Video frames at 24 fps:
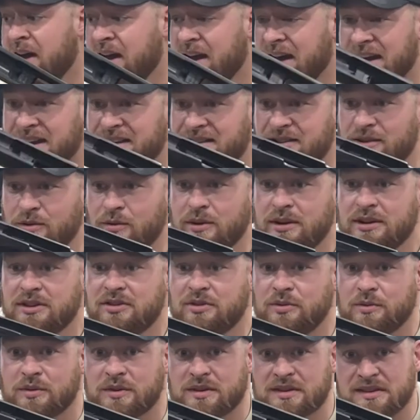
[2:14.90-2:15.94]
it's going
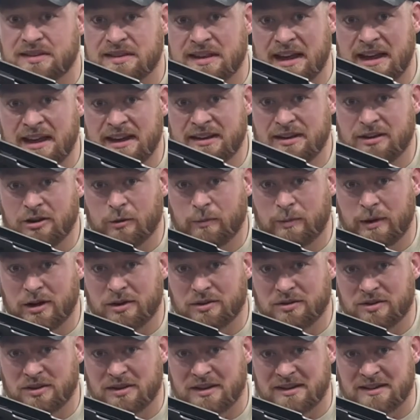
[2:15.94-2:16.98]
to set, your
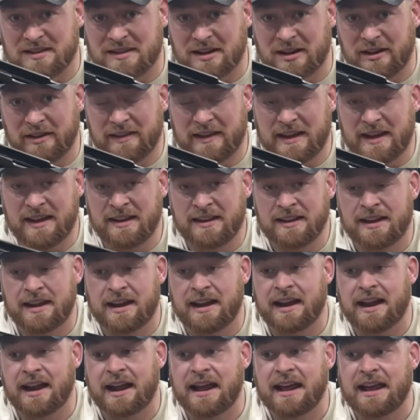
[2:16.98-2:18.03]
barrel's going to sit on that,
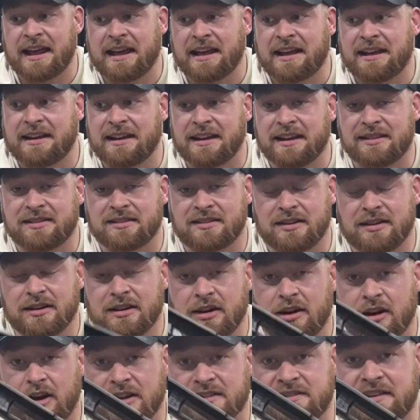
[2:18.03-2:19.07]
and it's going to
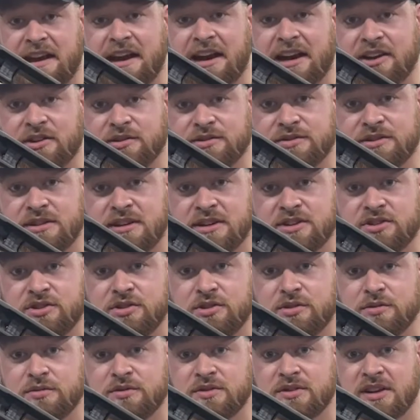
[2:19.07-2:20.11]
cause accuracy
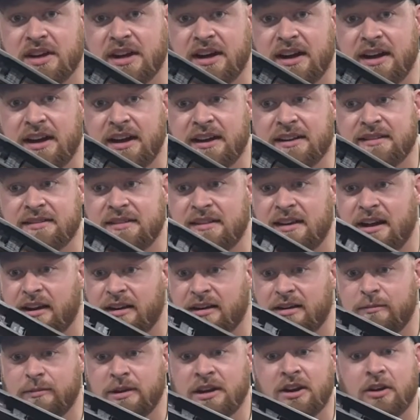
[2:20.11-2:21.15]
issues. It's not
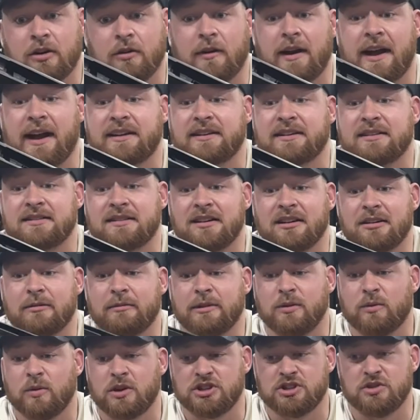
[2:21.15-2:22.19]
going to be correct. It's not going to
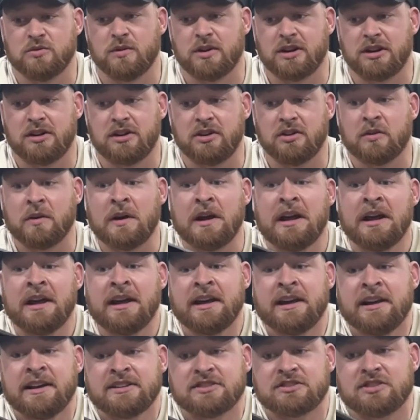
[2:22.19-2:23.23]
be what you want to do.
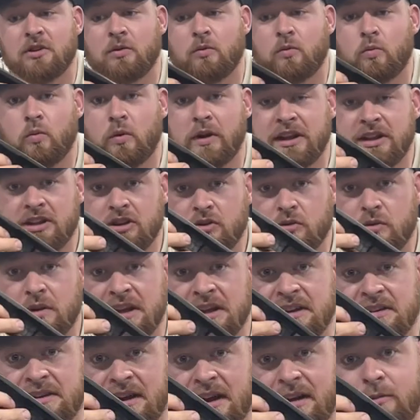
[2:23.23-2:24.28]
So when you
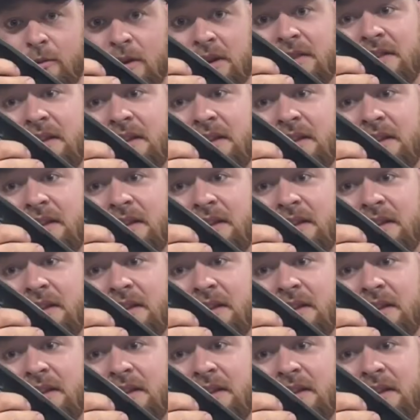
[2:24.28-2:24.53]
get done with